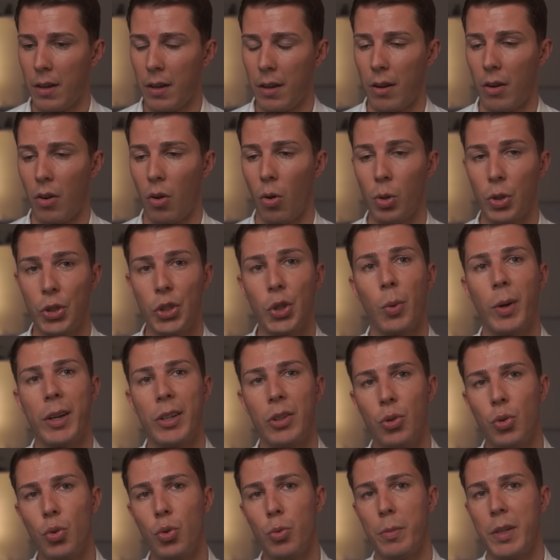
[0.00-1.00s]
Although I
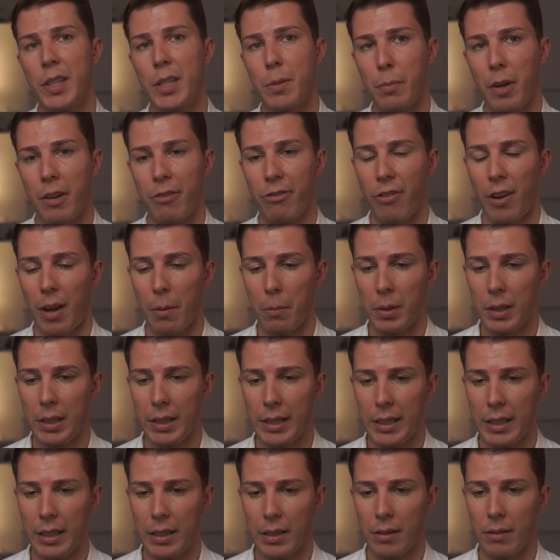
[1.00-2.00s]
do miss my
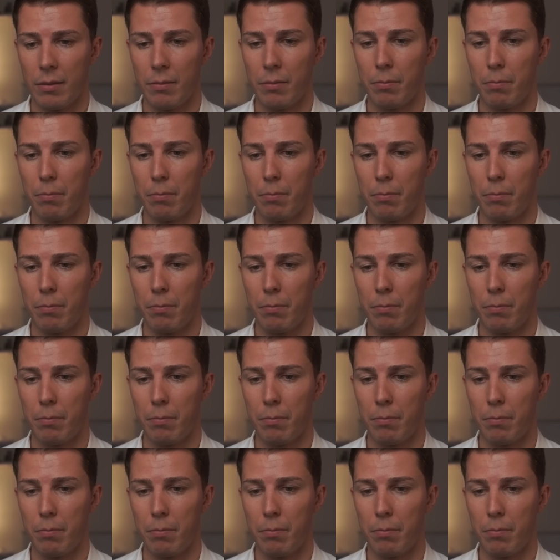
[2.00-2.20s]
family